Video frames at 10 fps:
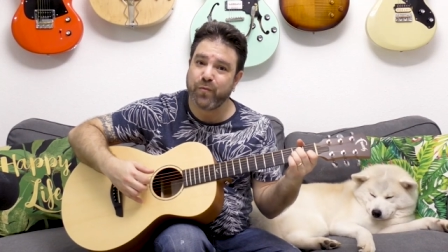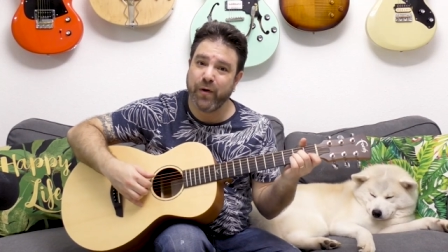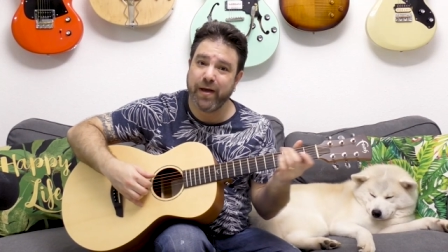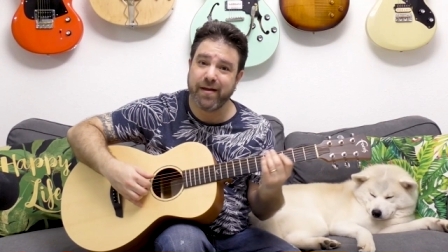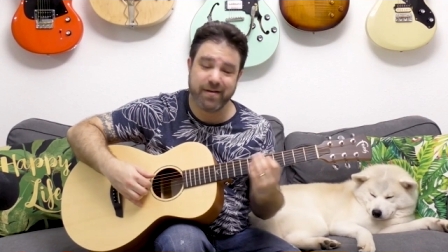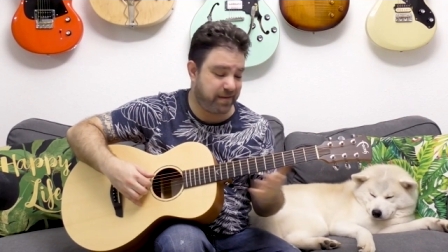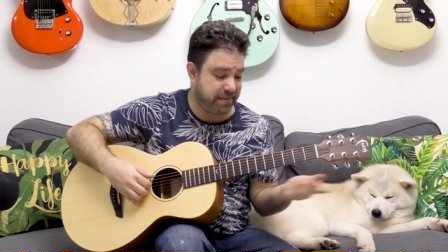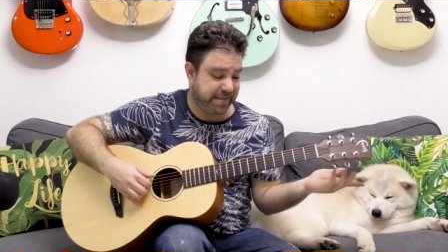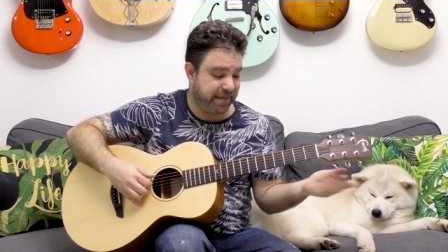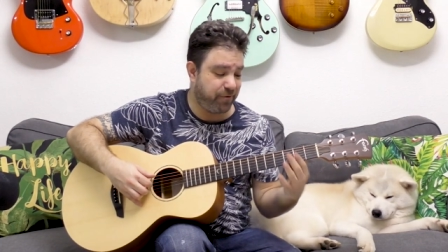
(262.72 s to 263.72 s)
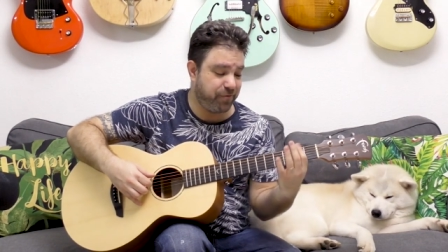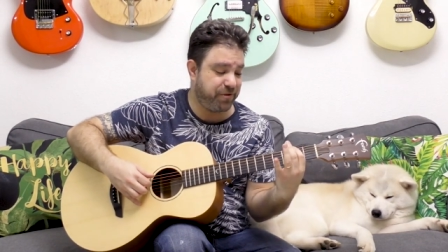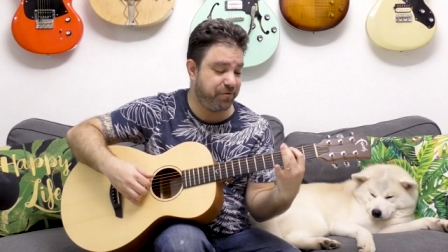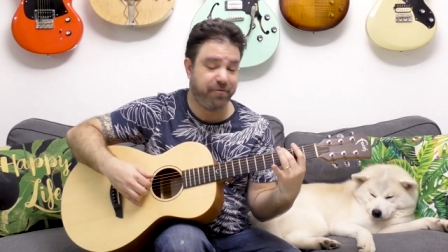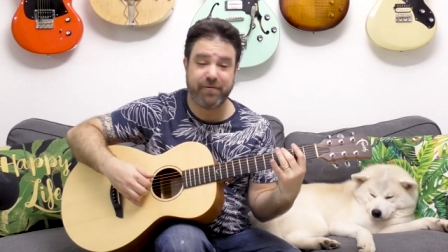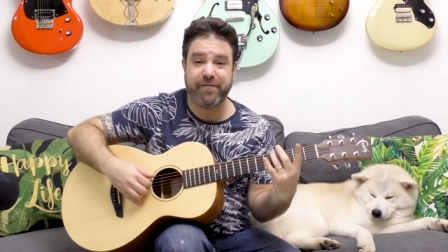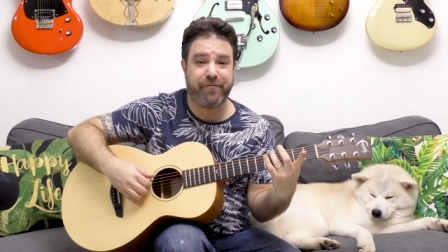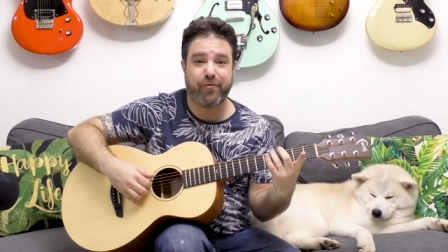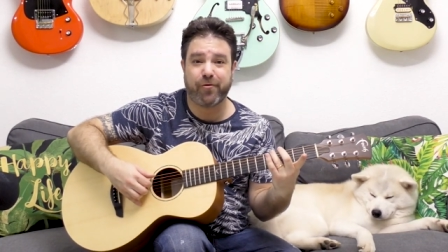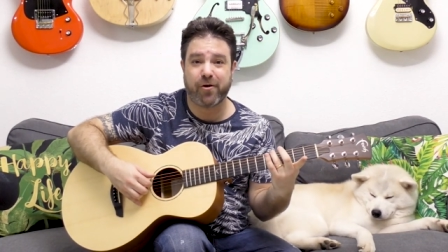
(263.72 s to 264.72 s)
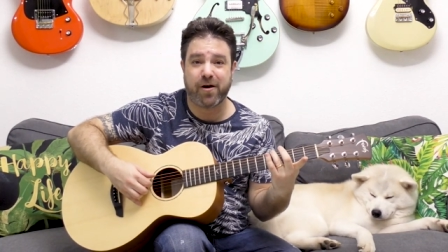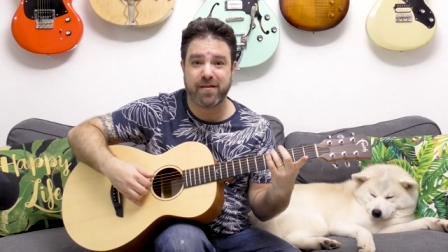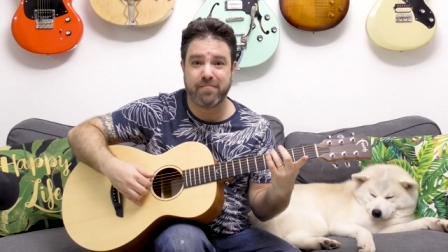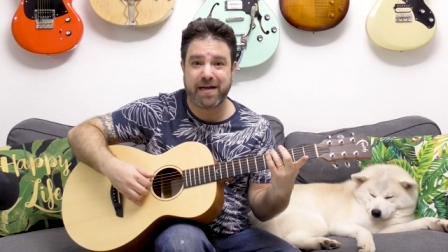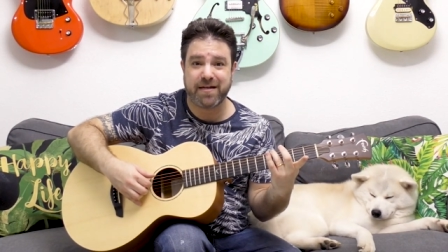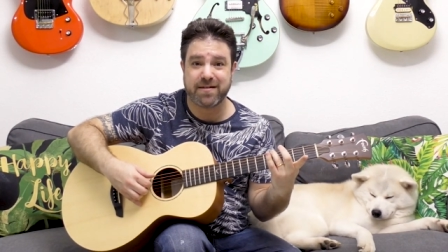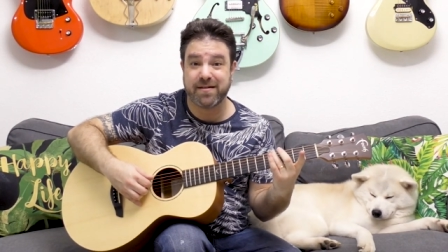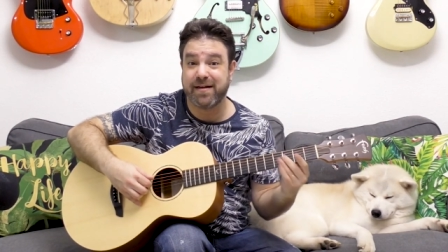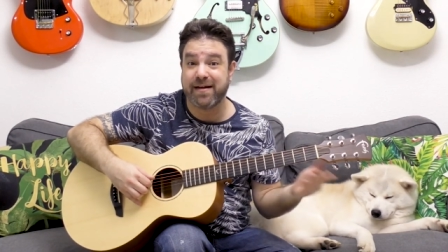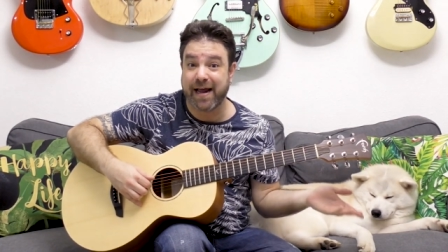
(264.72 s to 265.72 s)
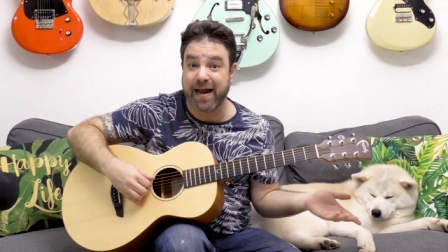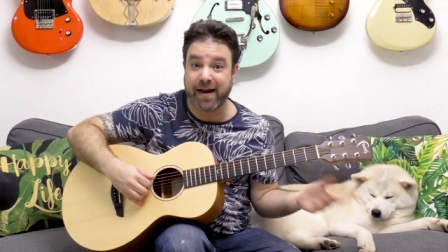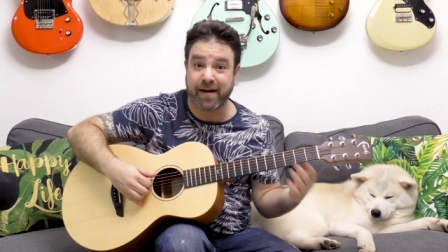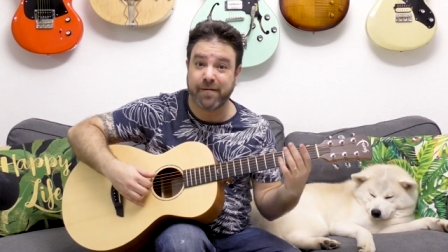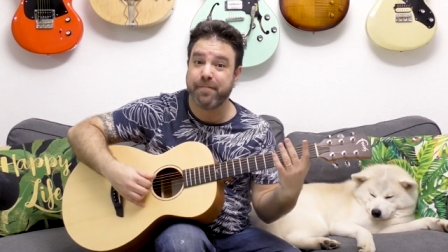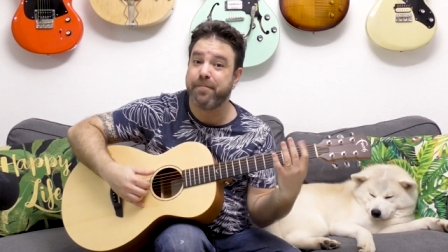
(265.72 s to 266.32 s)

Okay, zero, two, three, four on the bass, and then A